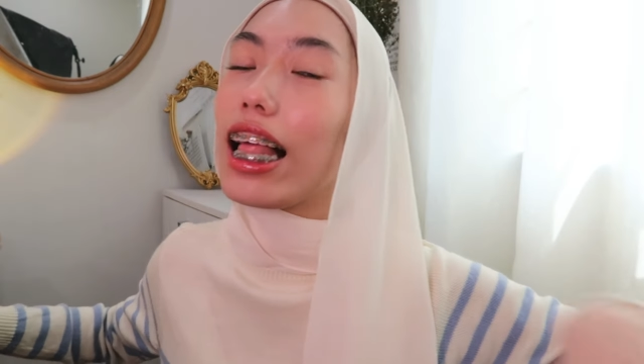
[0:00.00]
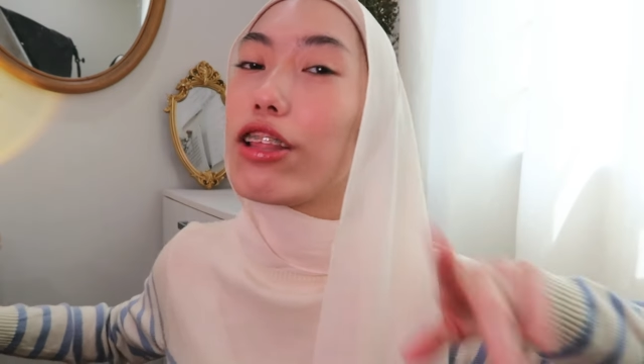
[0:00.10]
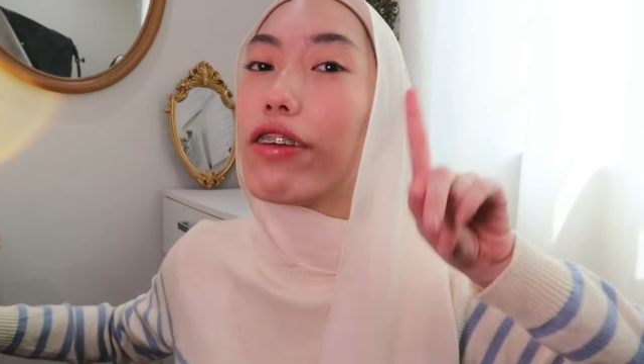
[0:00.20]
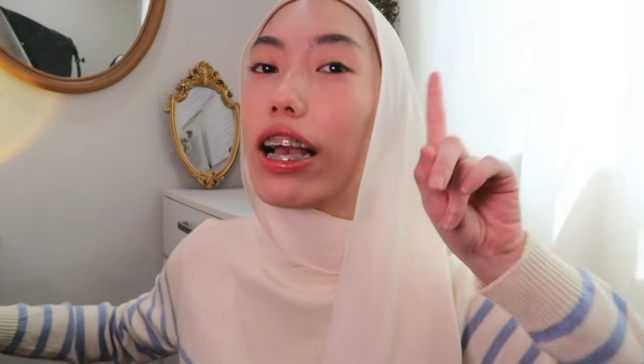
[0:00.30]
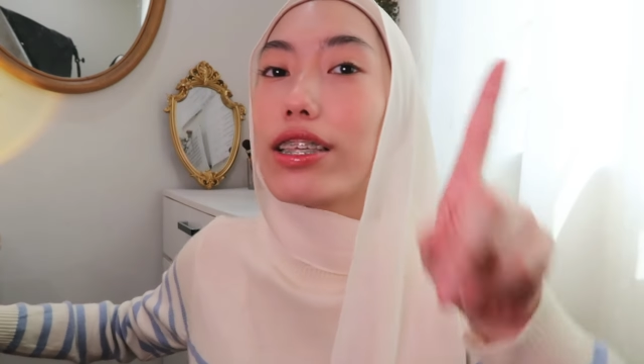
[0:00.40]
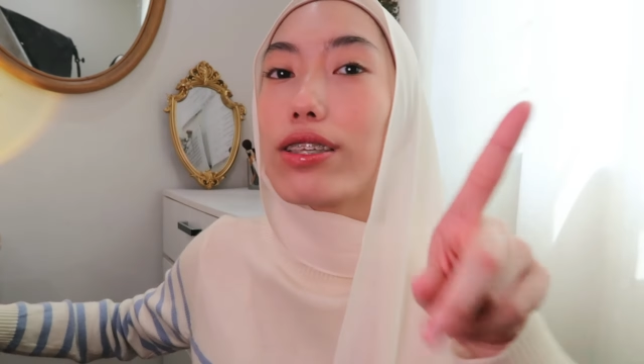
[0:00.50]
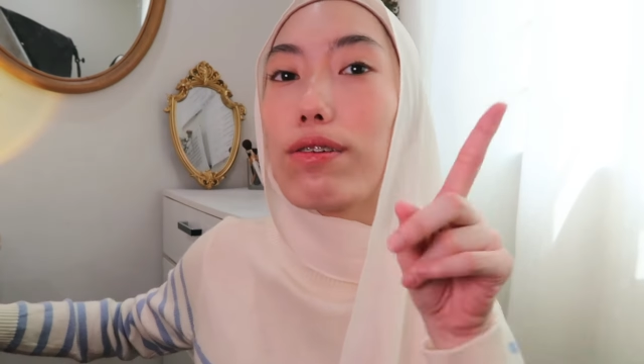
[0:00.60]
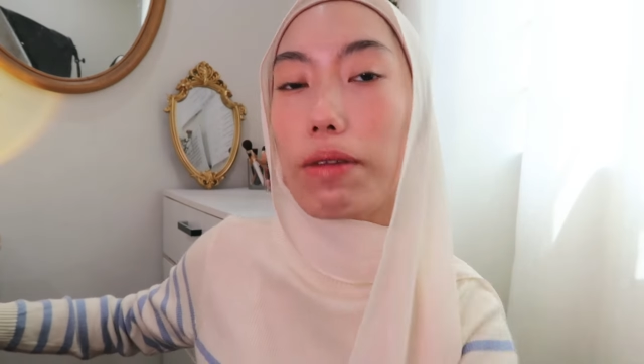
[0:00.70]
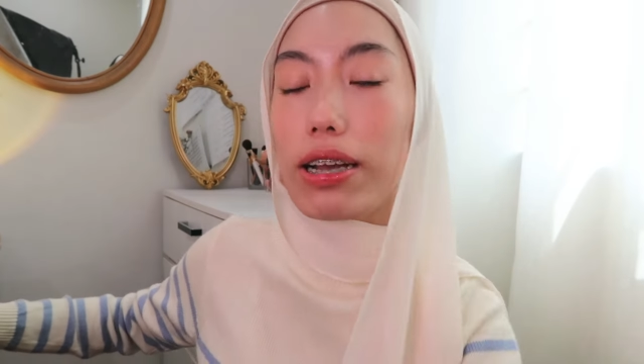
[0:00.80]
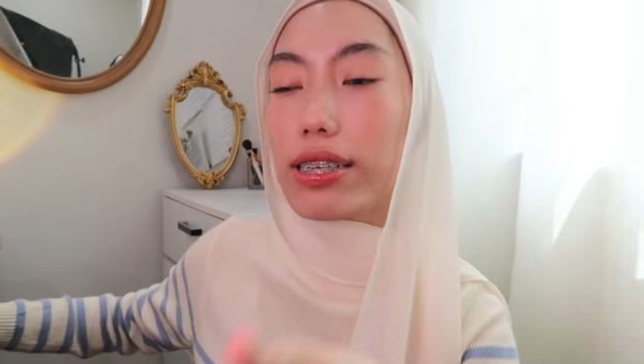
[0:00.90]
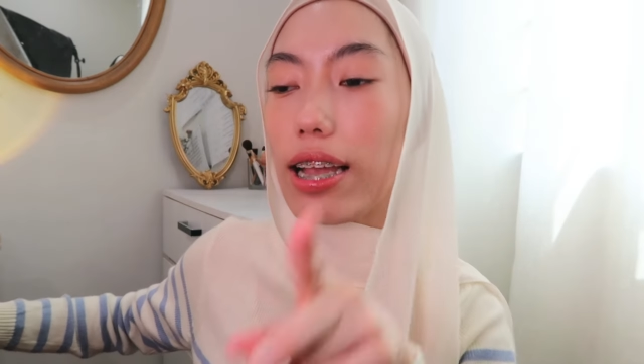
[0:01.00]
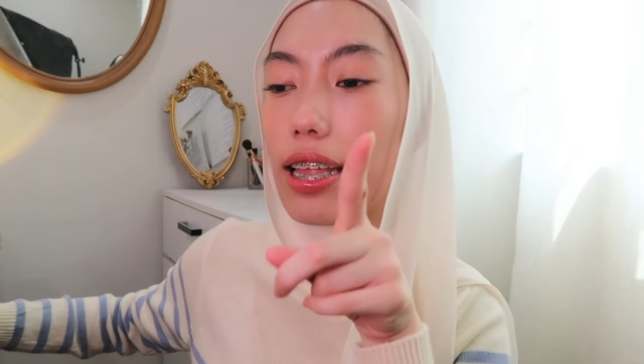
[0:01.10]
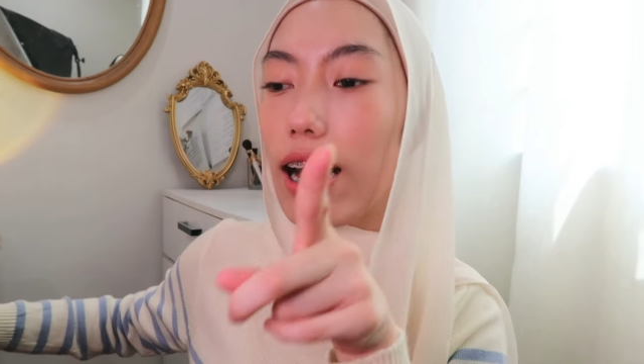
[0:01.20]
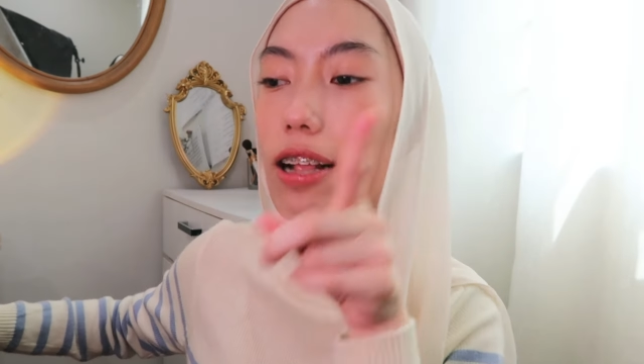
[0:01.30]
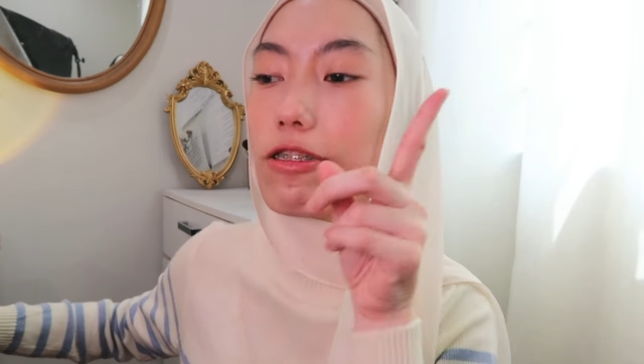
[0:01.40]
I love you guys so much,
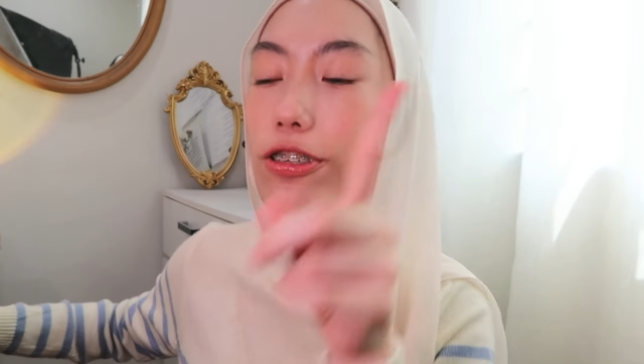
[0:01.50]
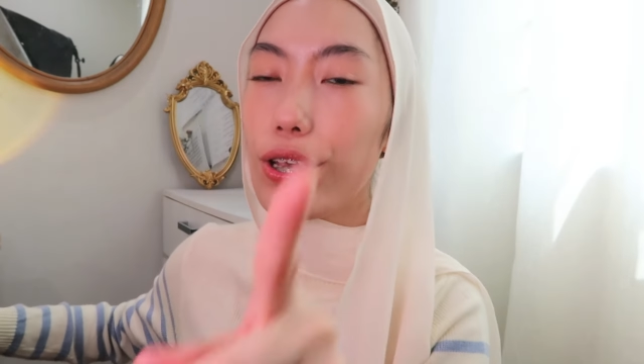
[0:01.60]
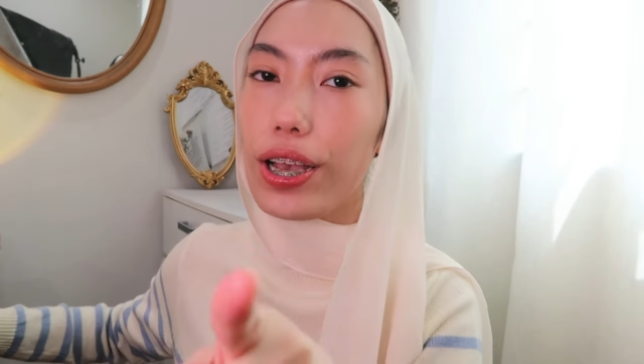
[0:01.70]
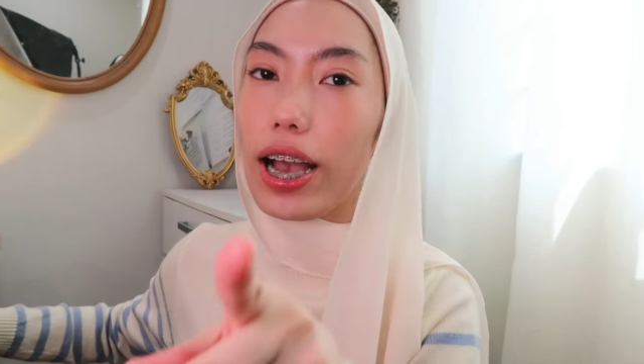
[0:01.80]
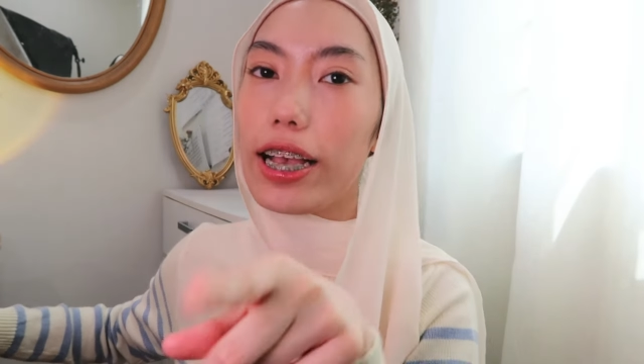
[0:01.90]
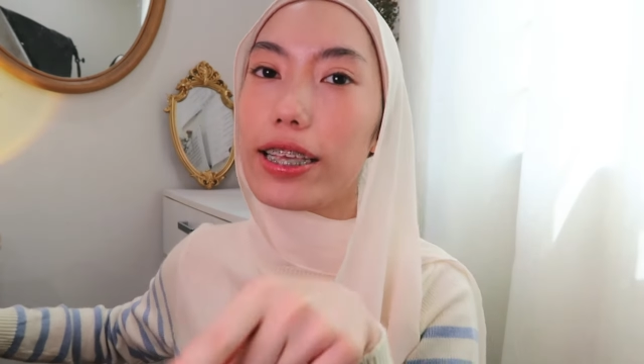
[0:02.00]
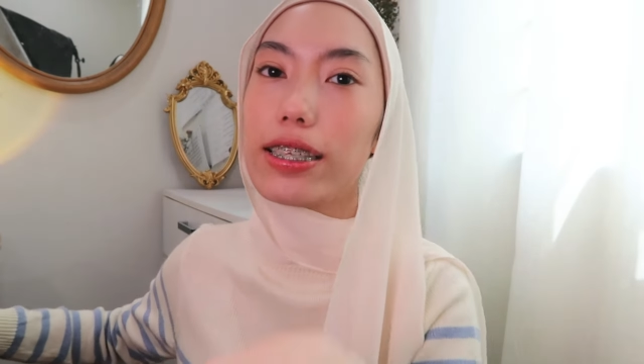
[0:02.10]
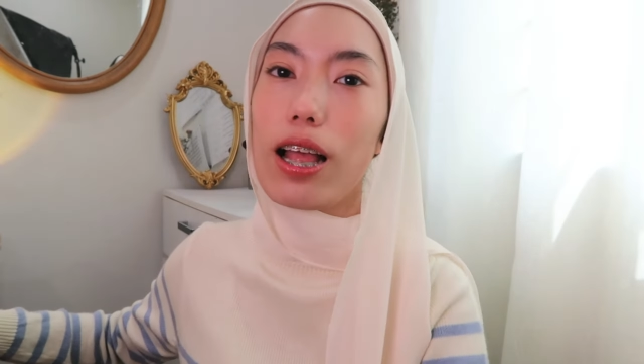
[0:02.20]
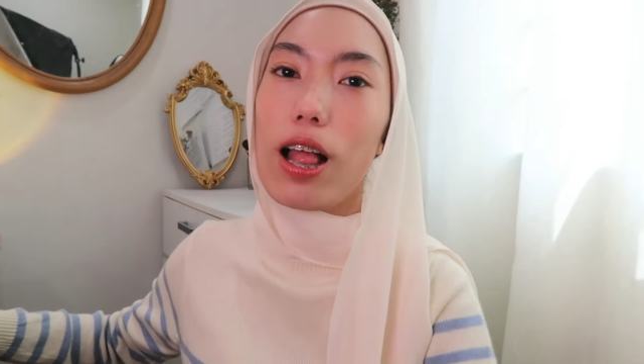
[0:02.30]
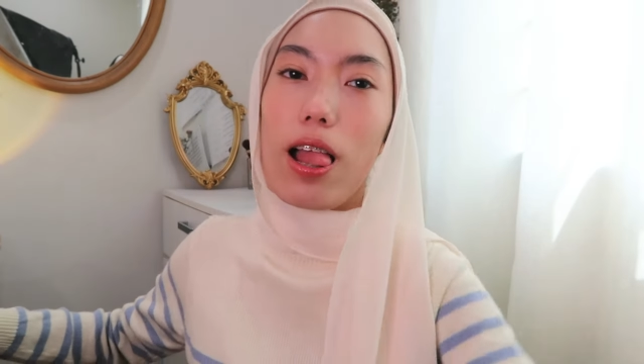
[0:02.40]
and I'll see you guys